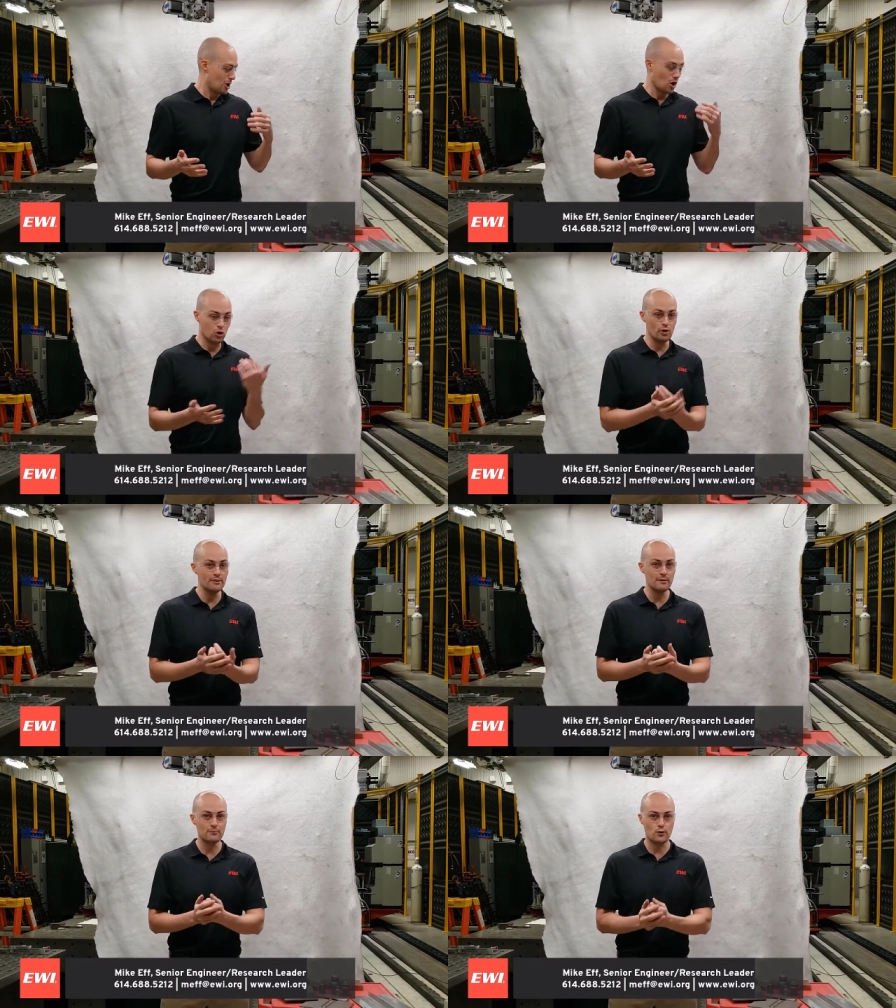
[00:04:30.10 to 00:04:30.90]

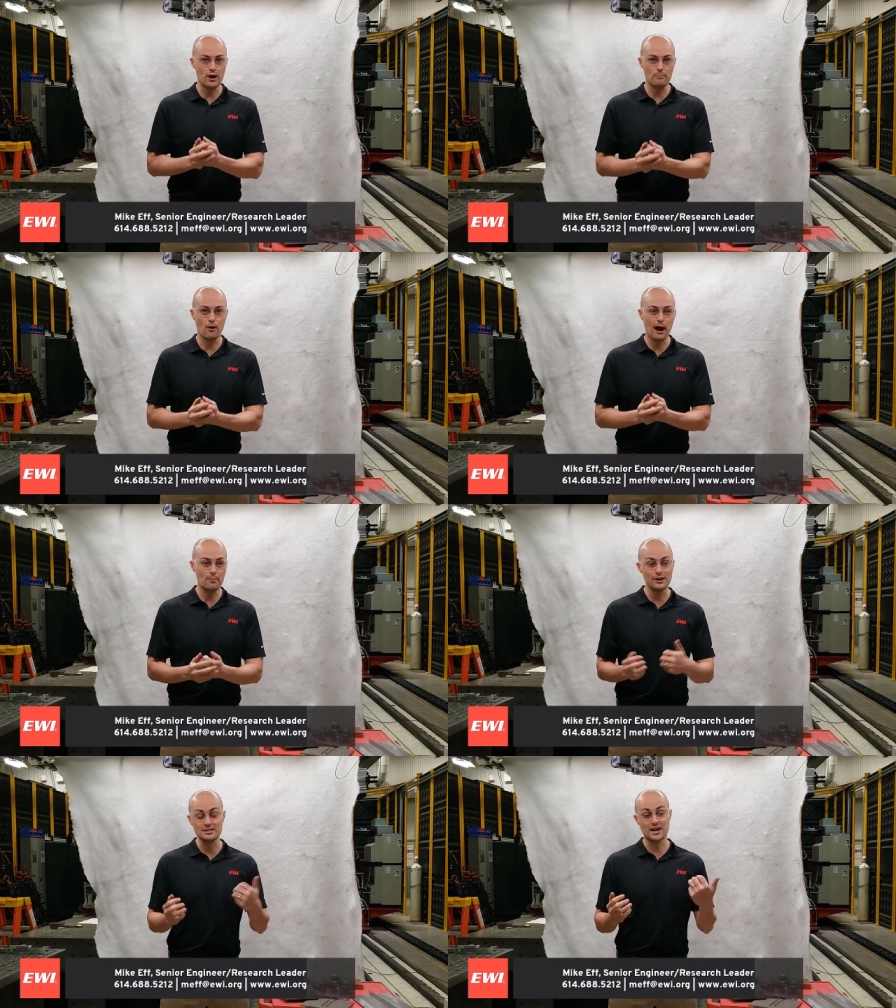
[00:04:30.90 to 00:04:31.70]
aluminum, great
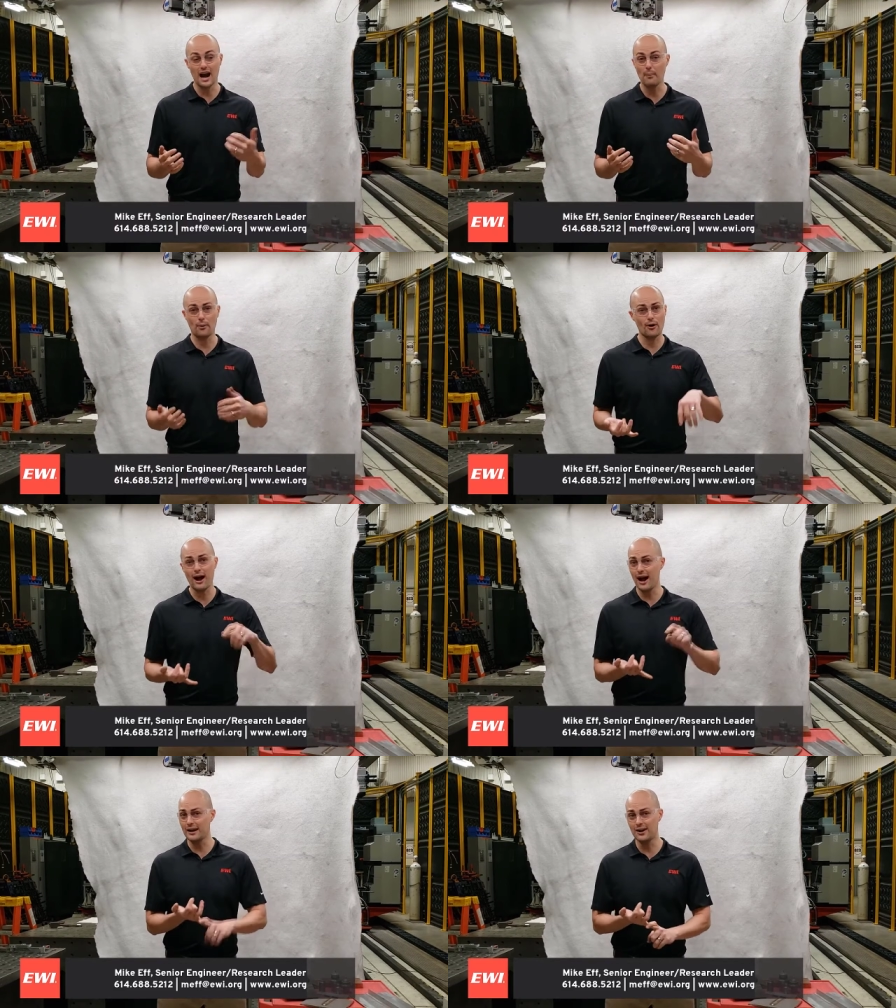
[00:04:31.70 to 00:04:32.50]
properties, copper,
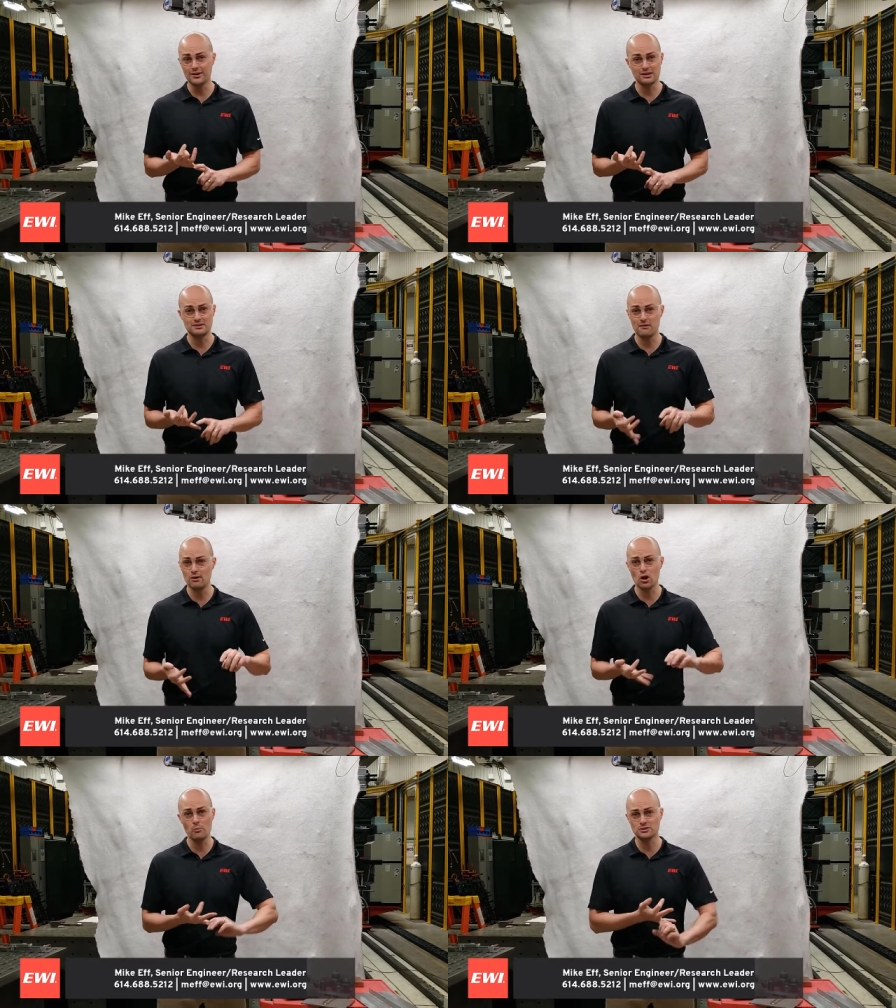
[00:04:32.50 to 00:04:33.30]
high
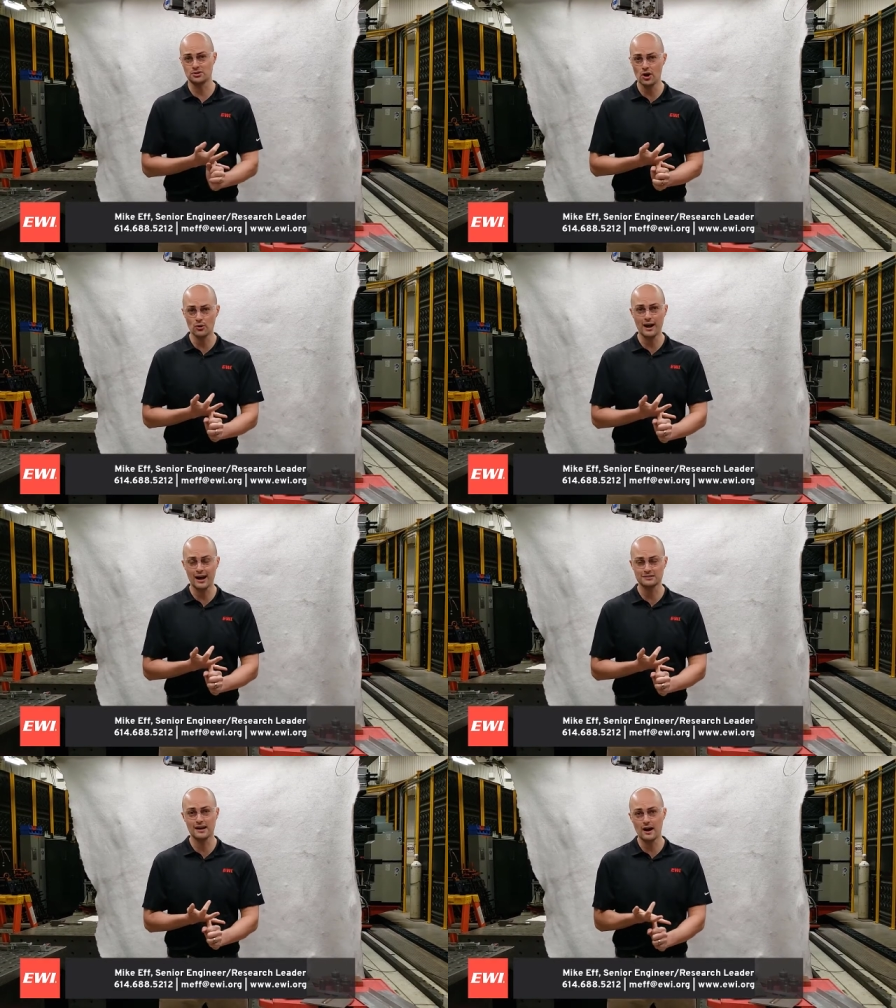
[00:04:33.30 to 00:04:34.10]
conductivity, almost no
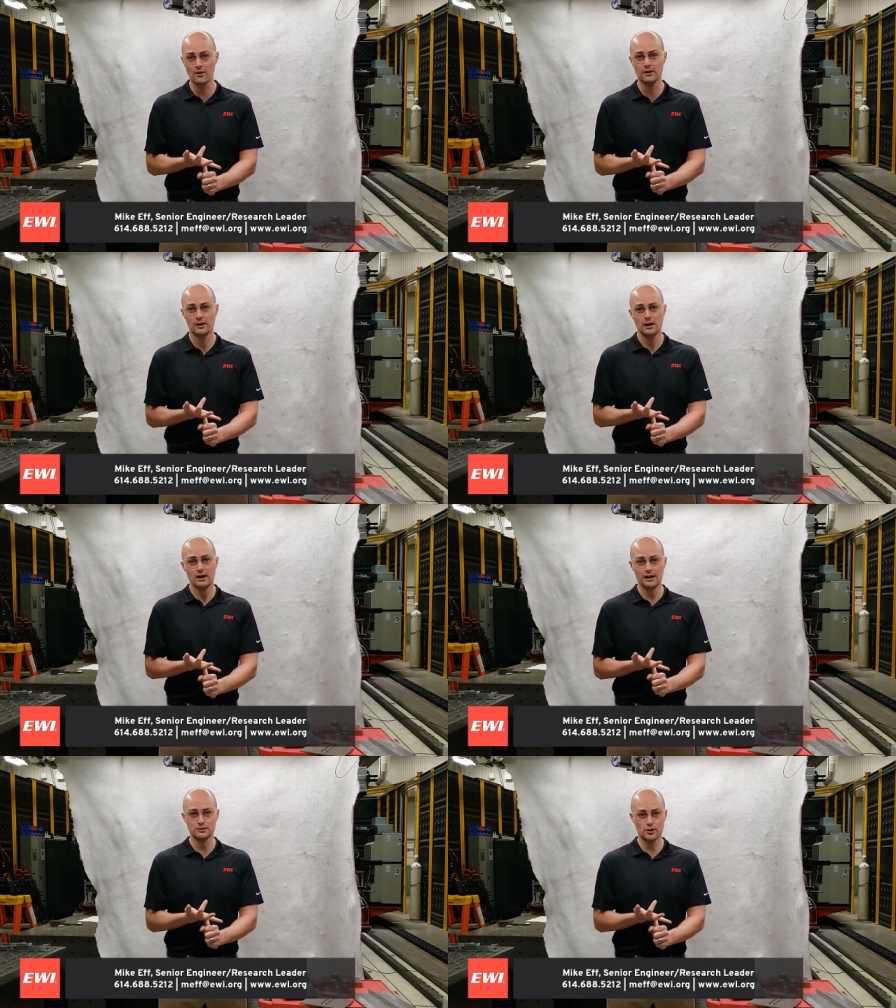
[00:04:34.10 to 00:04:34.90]
knockdown,
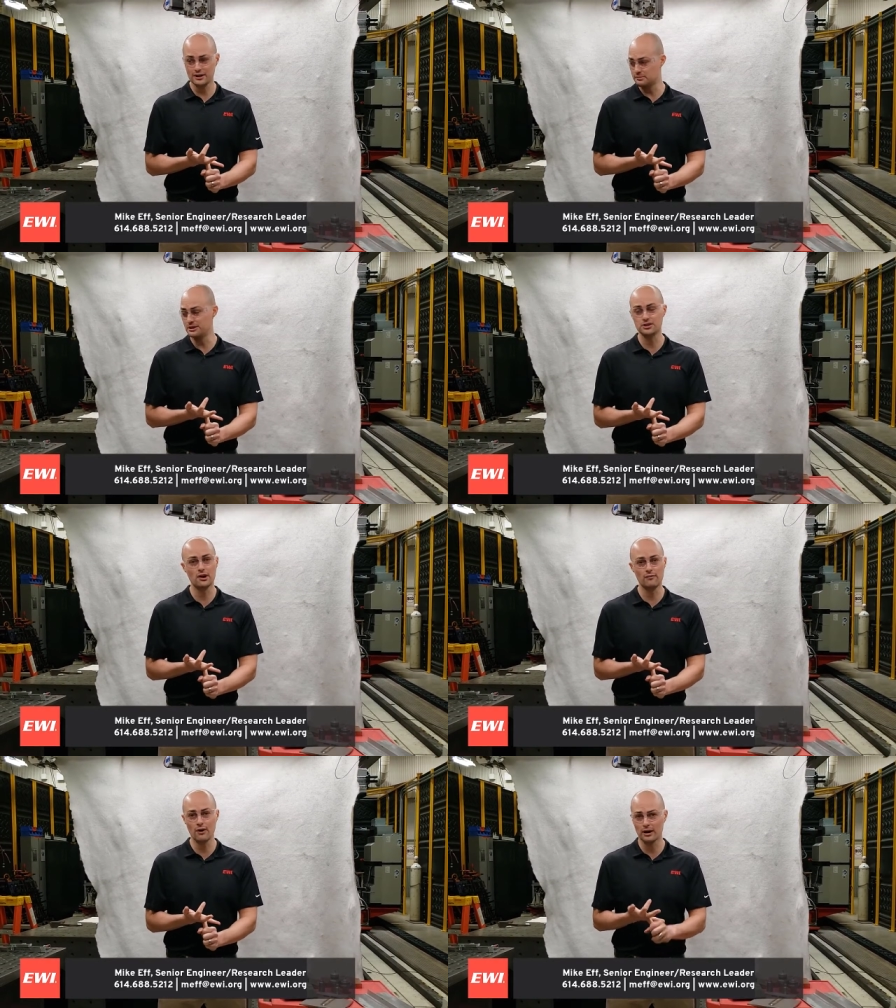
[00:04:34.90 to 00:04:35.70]
and
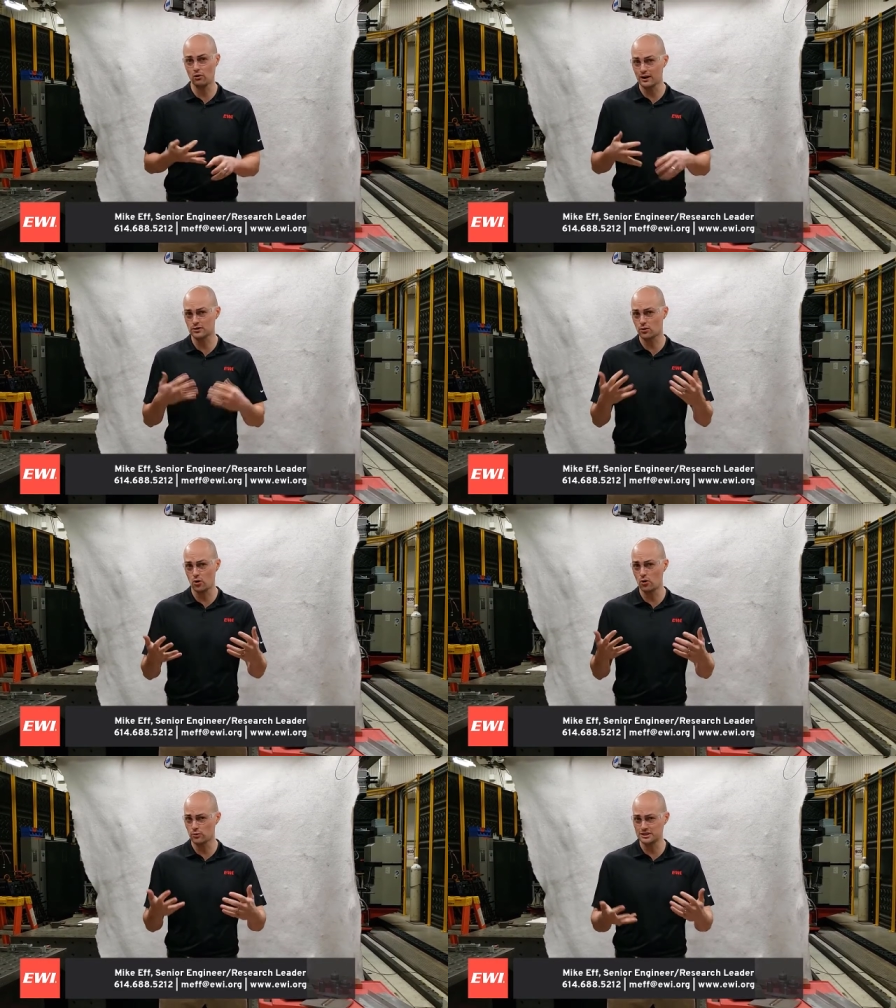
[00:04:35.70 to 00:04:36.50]
transmission of like
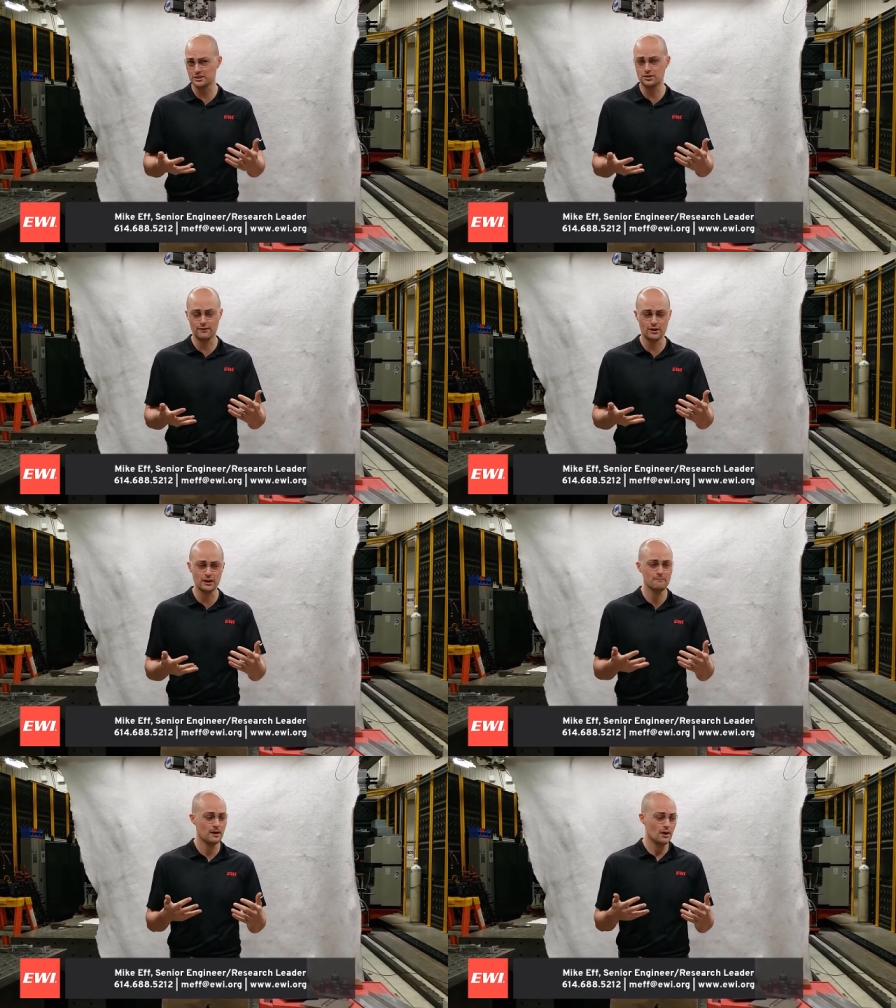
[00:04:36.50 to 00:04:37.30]
electrical
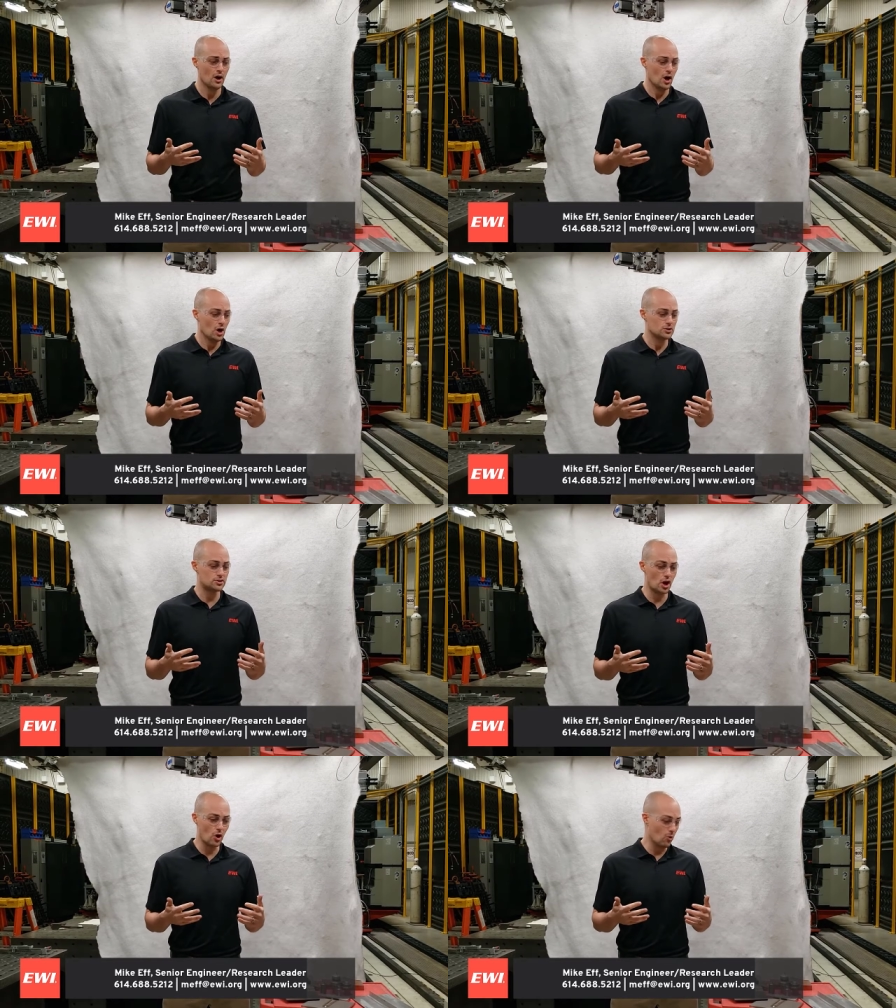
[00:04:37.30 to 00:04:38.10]
resistivity.
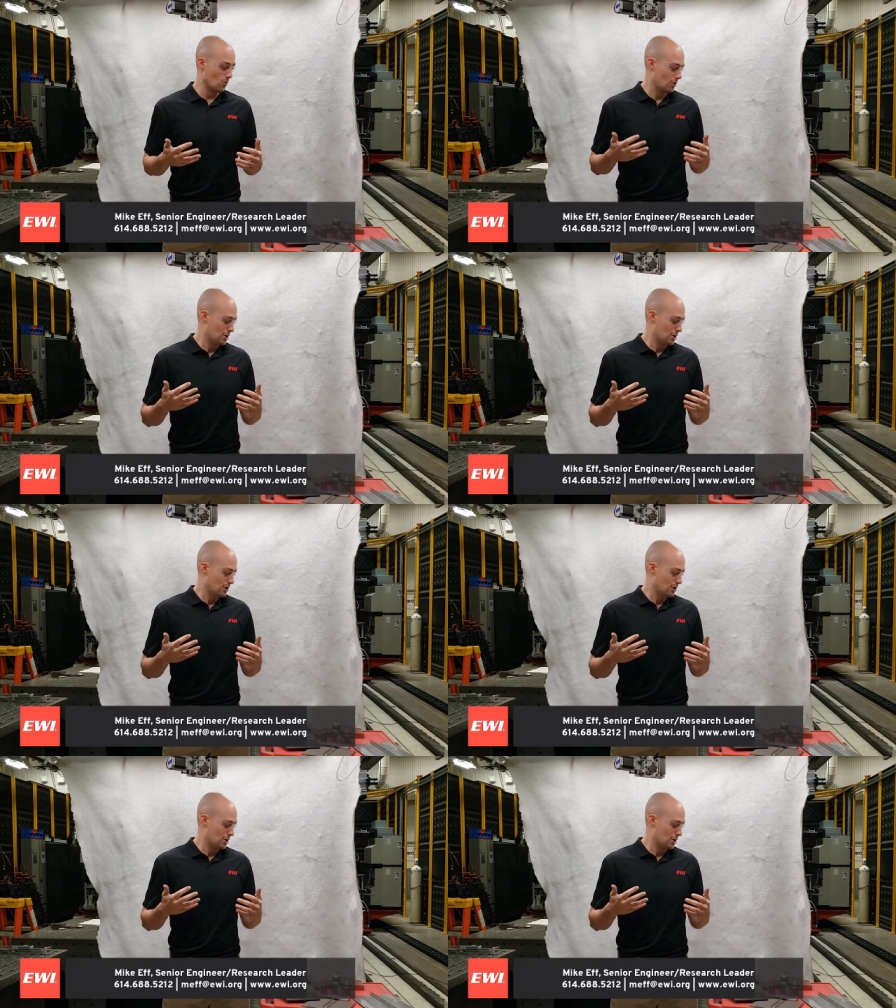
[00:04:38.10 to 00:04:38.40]
So